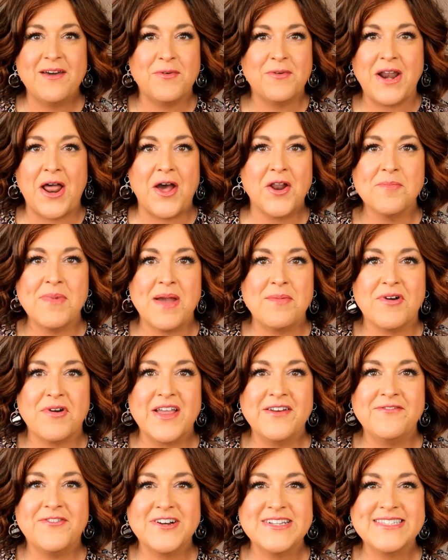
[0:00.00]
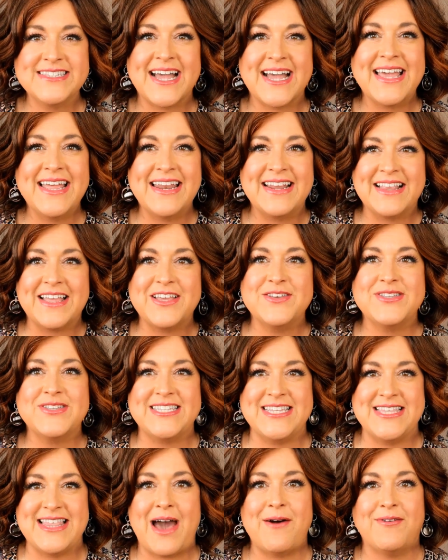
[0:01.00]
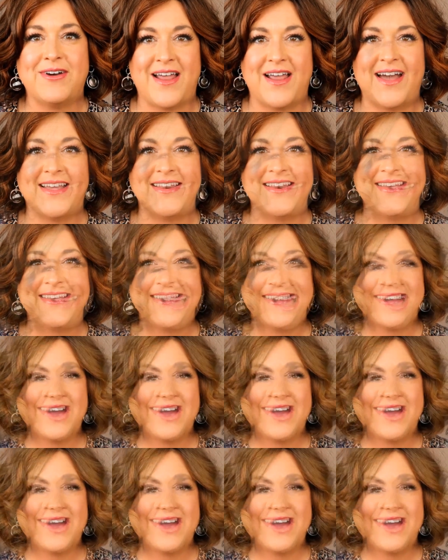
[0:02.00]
It went out of my brain for a second and let you see that one on.